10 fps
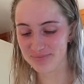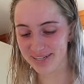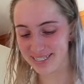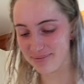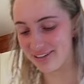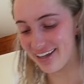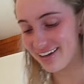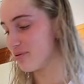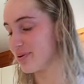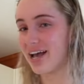Picked up on that.
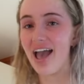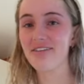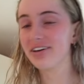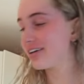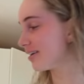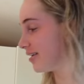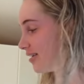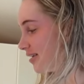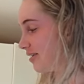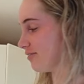But we are having
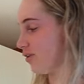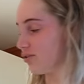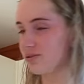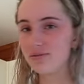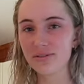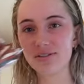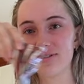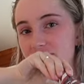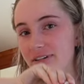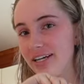Vogels.
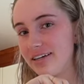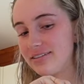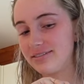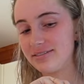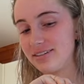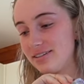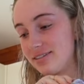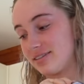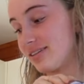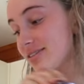We're really, this
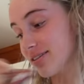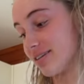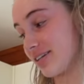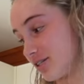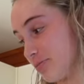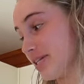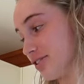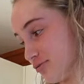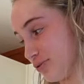is this is expensive